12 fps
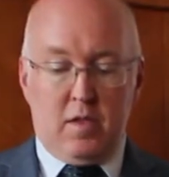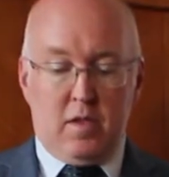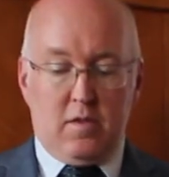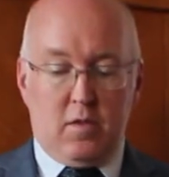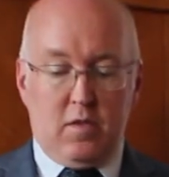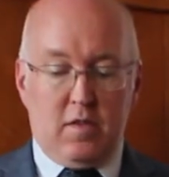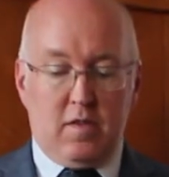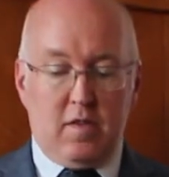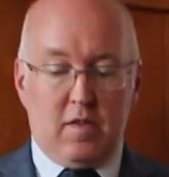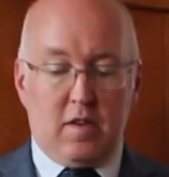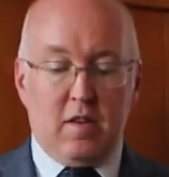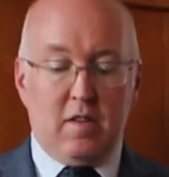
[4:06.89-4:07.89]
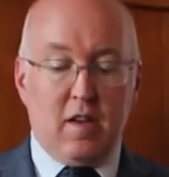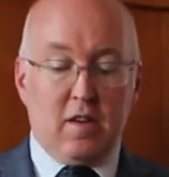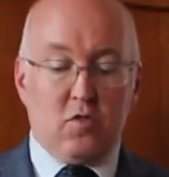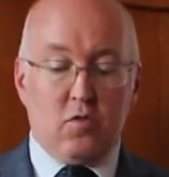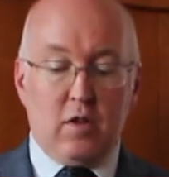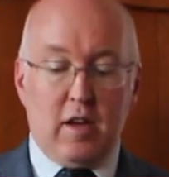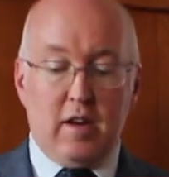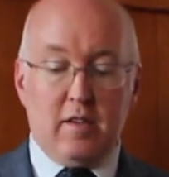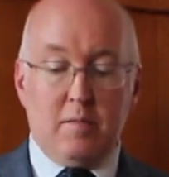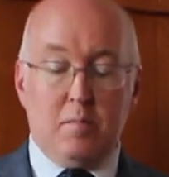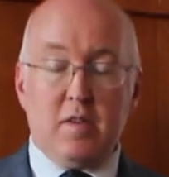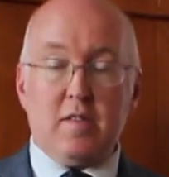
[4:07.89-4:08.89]
So this is a
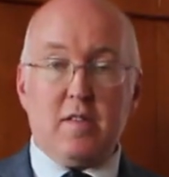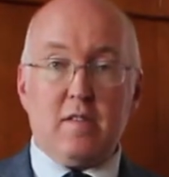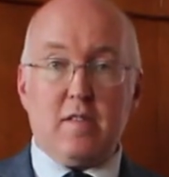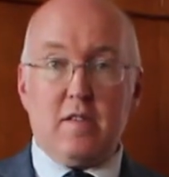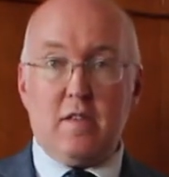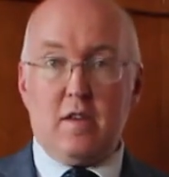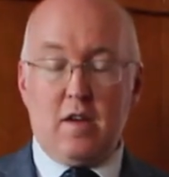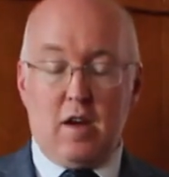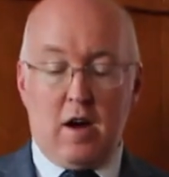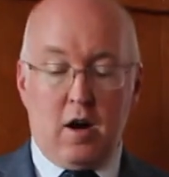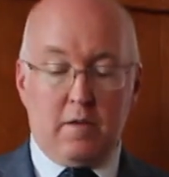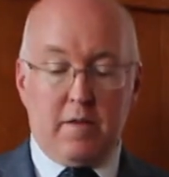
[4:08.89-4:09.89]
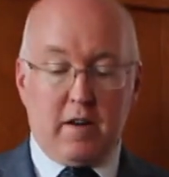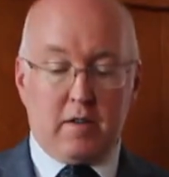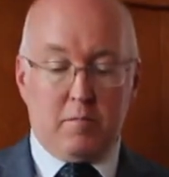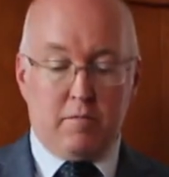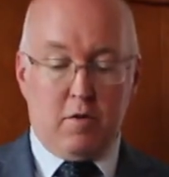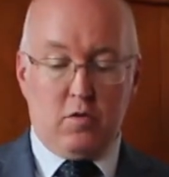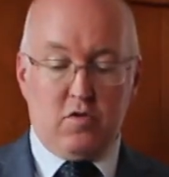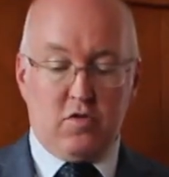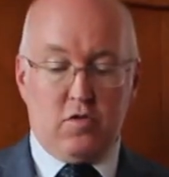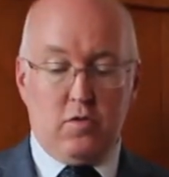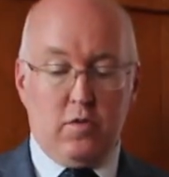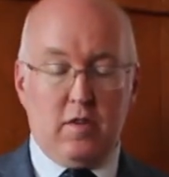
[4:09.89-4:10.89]
contextualized business artifact approach
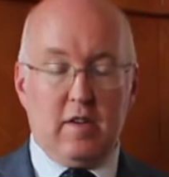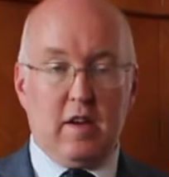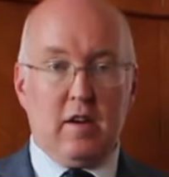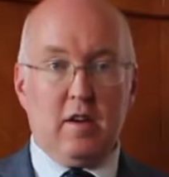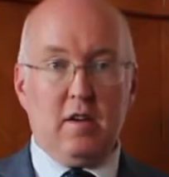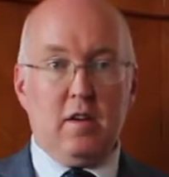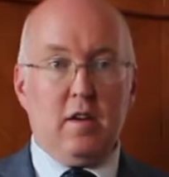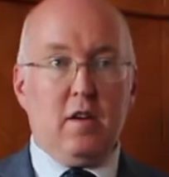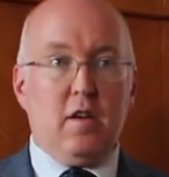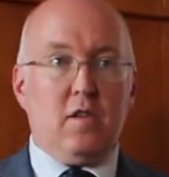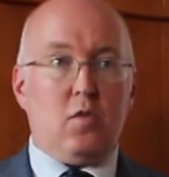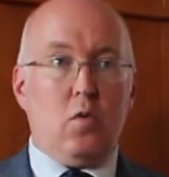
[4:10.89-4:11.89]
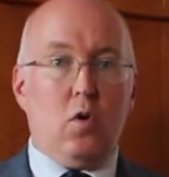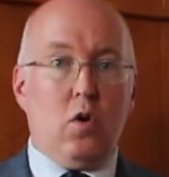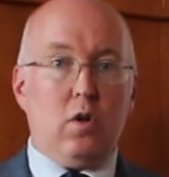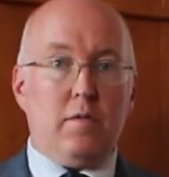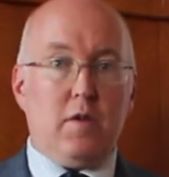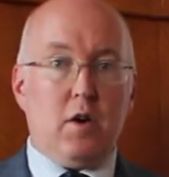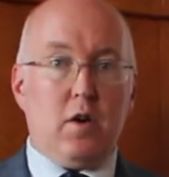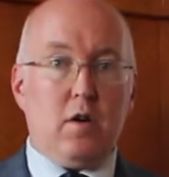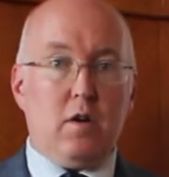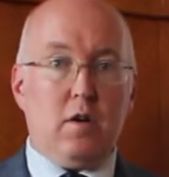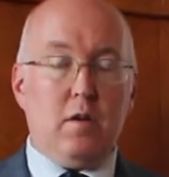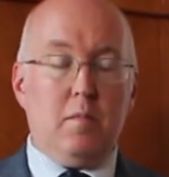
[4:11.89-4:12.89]
to the data. So all of
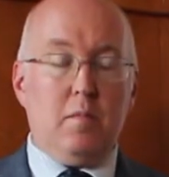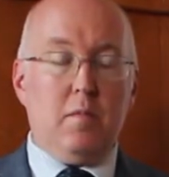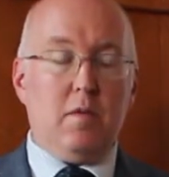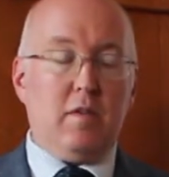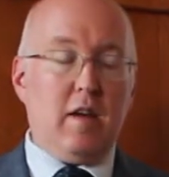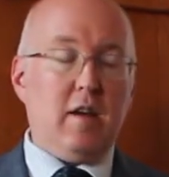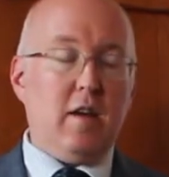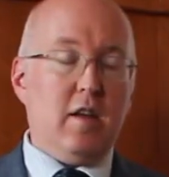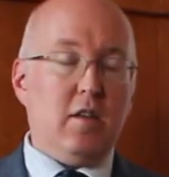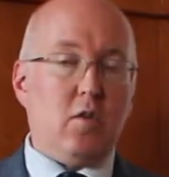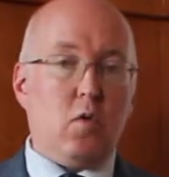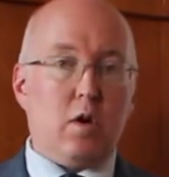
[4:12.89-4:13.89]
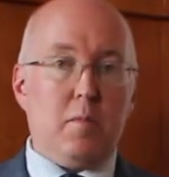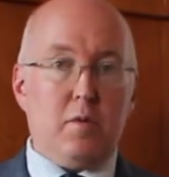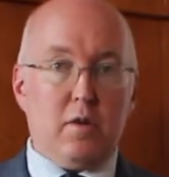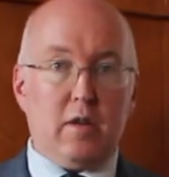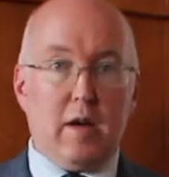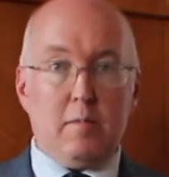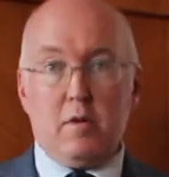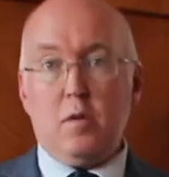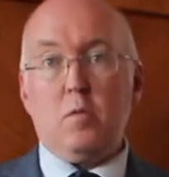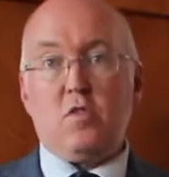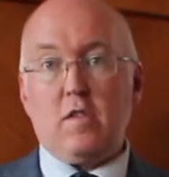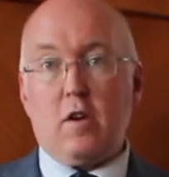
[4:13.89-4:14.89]
our data in the core component library,
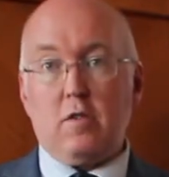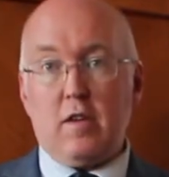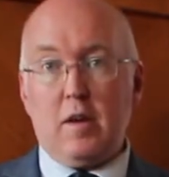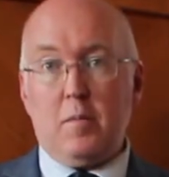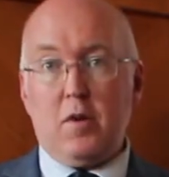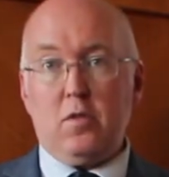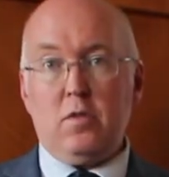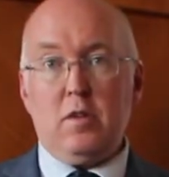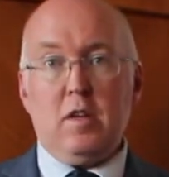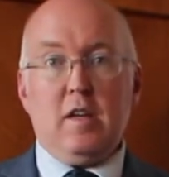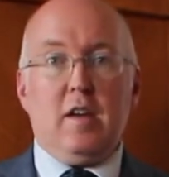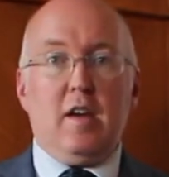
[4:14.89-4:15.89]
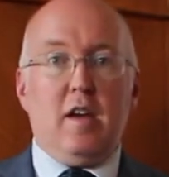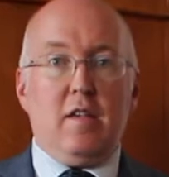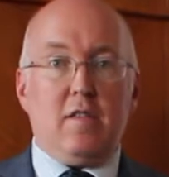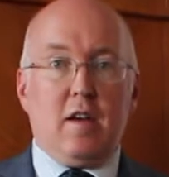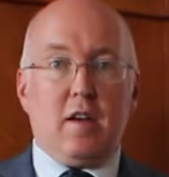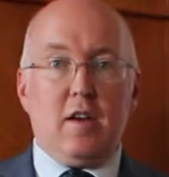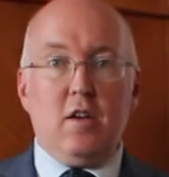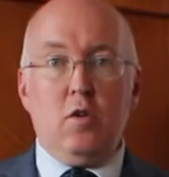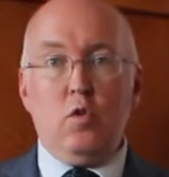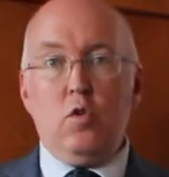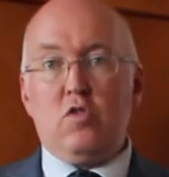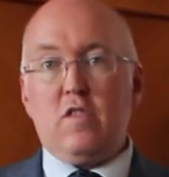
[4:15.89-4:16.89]
which is our data model, it's like a
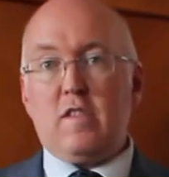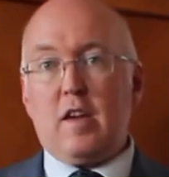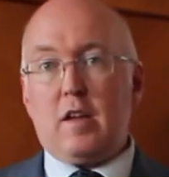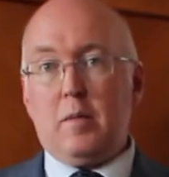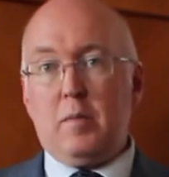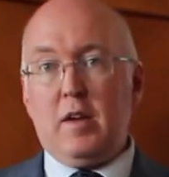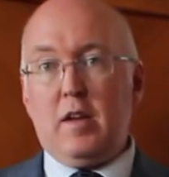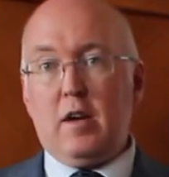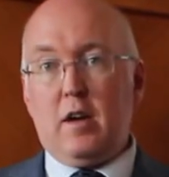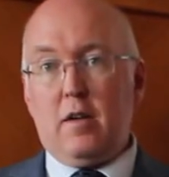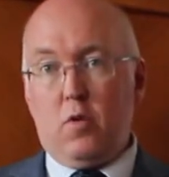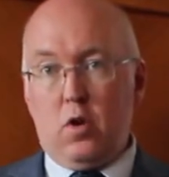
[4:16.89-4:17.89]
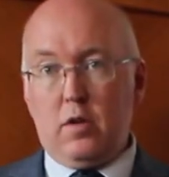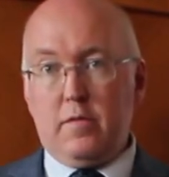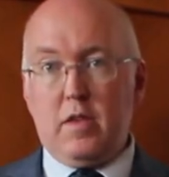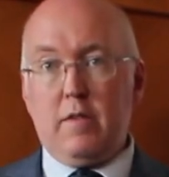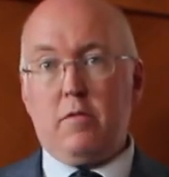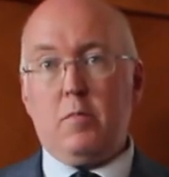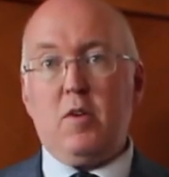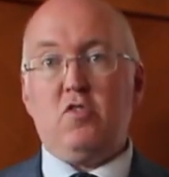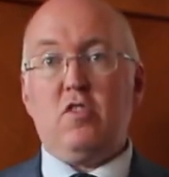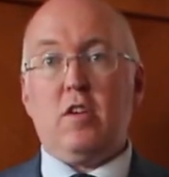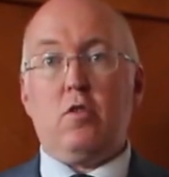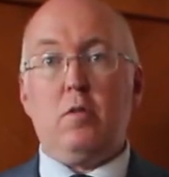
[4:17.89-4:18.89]
huge encyclopedia of all of the
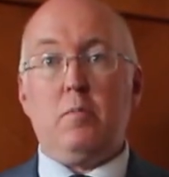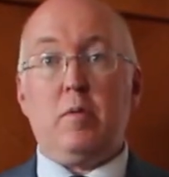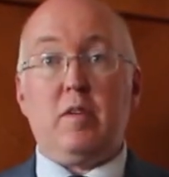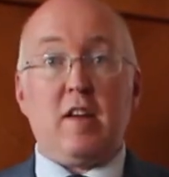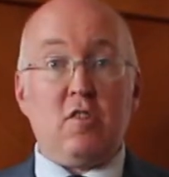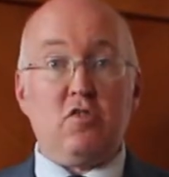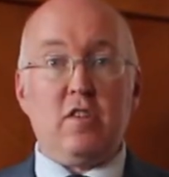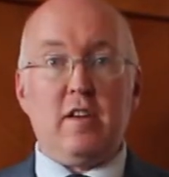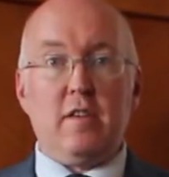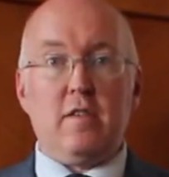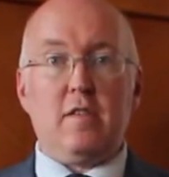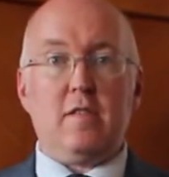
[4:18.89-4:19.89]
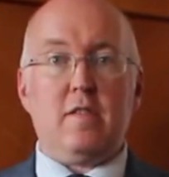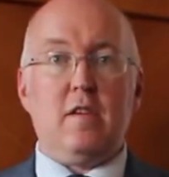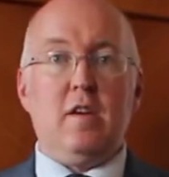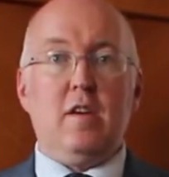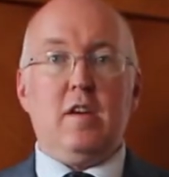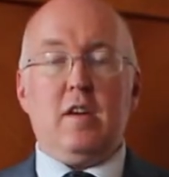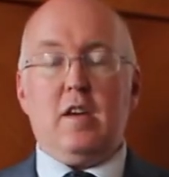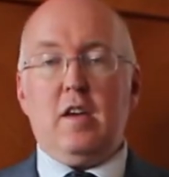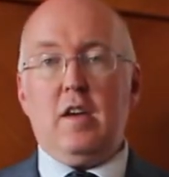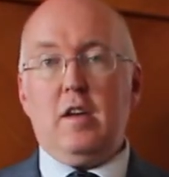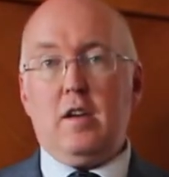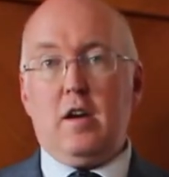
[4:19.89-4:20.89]
information that could potentially exist
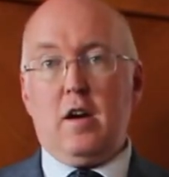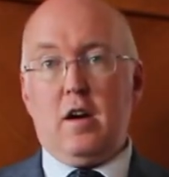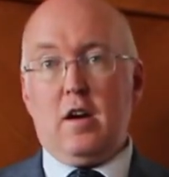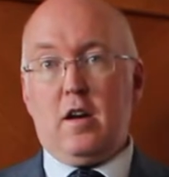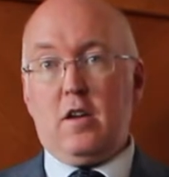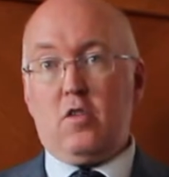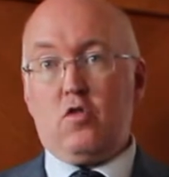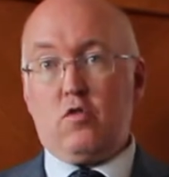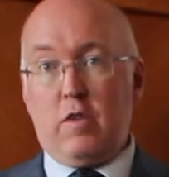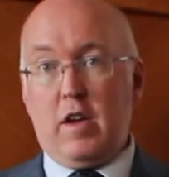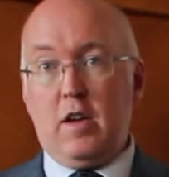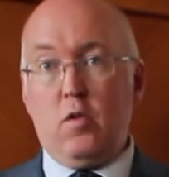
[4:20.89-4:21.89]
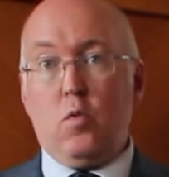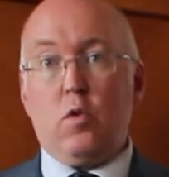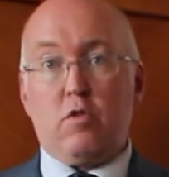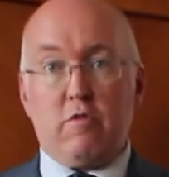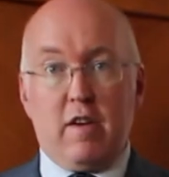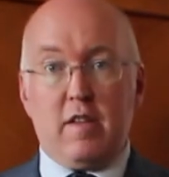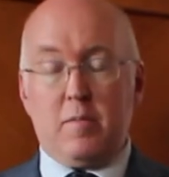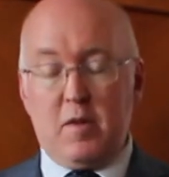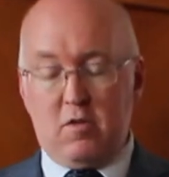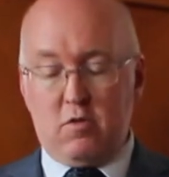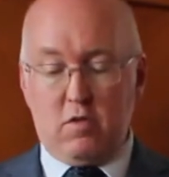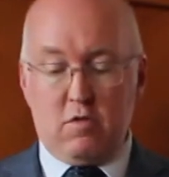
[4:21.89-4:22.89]
in a trade or
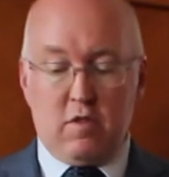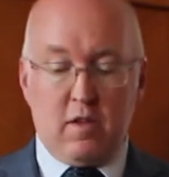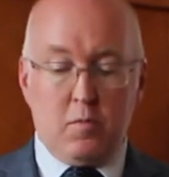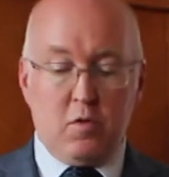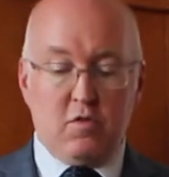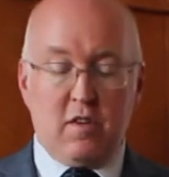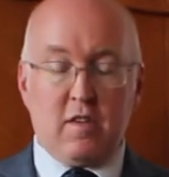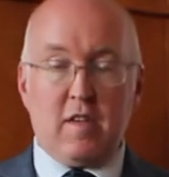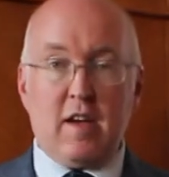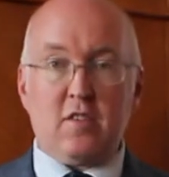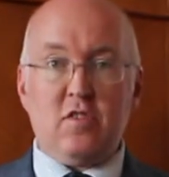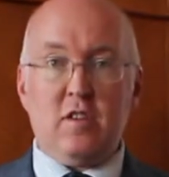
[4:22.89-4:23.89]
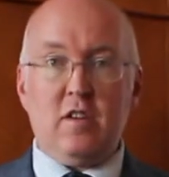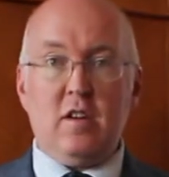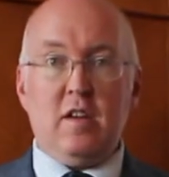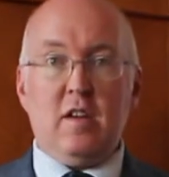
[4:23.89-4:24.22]
transport transaction.